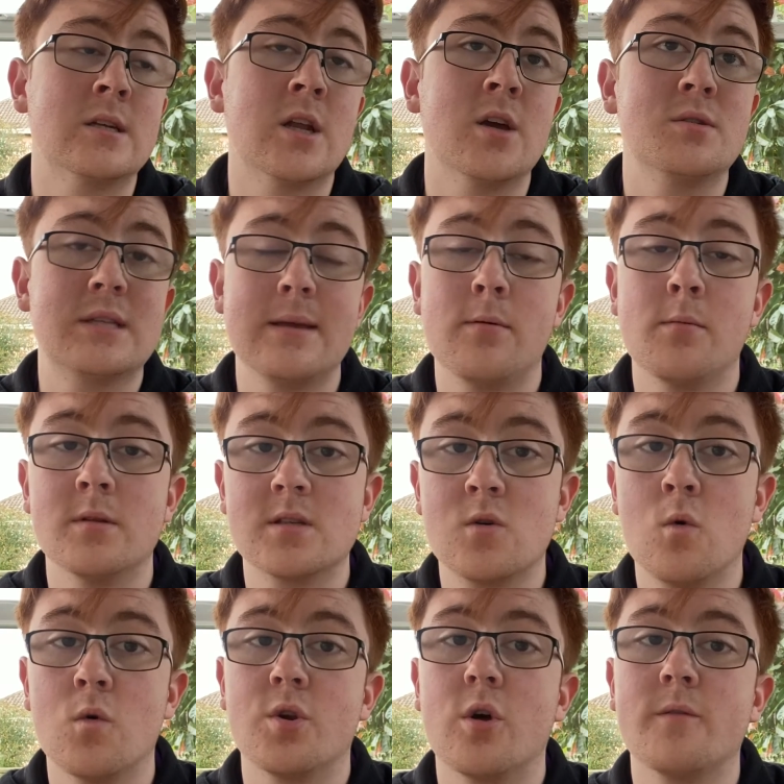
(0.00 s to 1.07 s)
I know Stiepermann
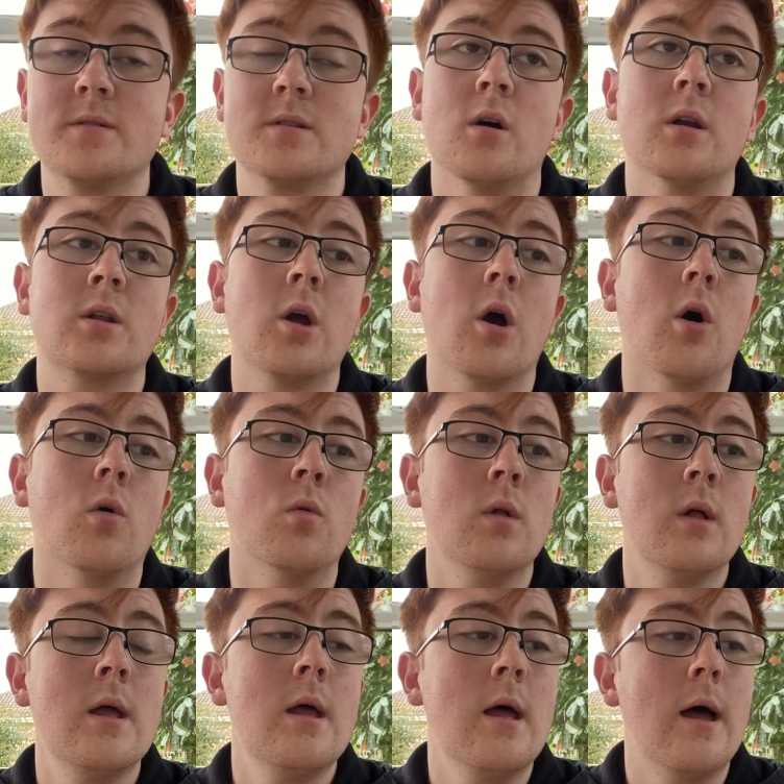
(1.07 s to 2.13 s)
scored an offside goal
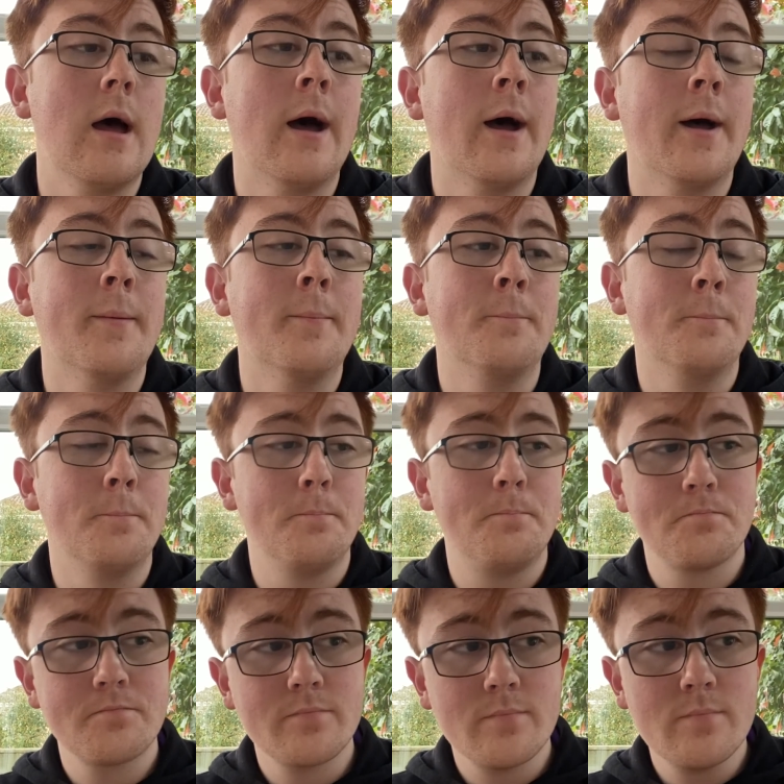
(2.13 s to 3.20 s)

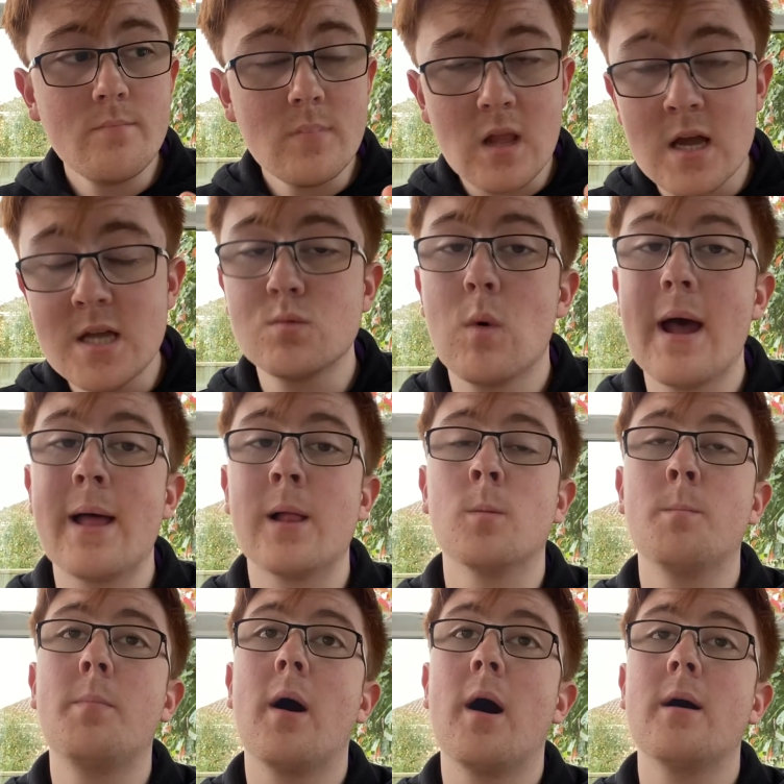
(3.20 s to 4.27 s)
as
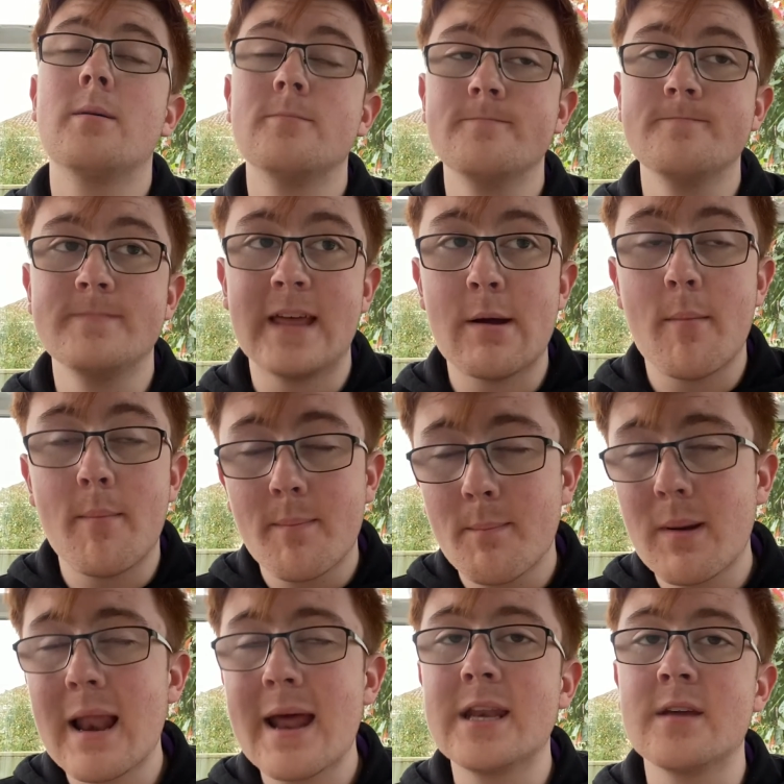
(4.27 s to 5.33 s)
well, but there are
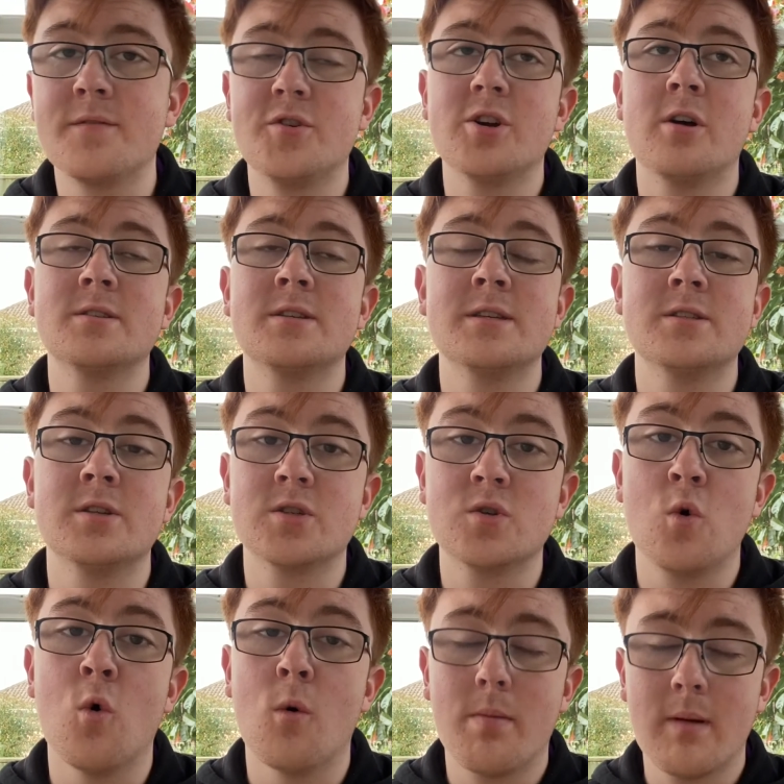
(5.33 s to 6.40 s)
plenty of chances to
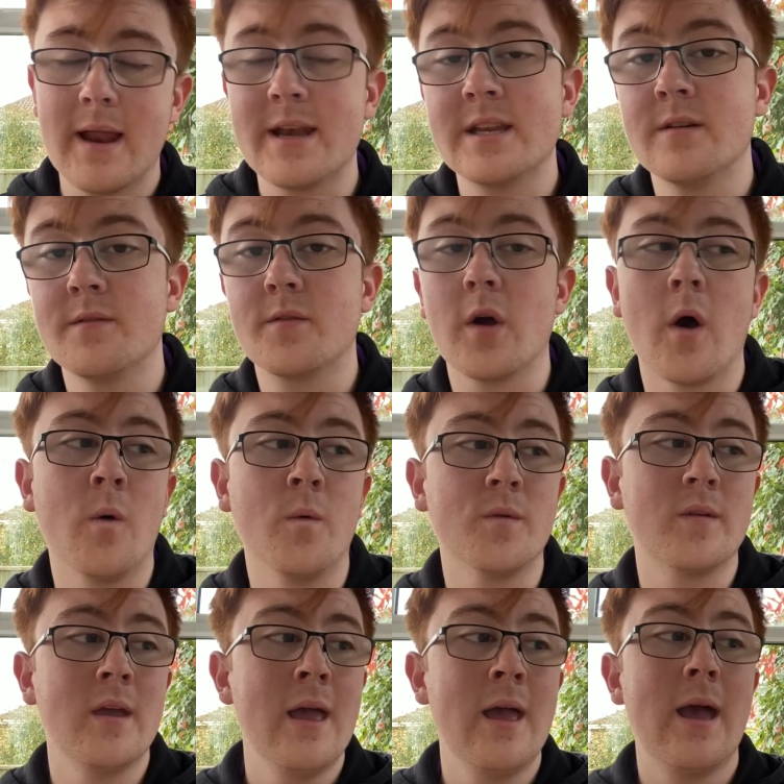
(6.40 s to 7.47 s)
score, plenty of goals,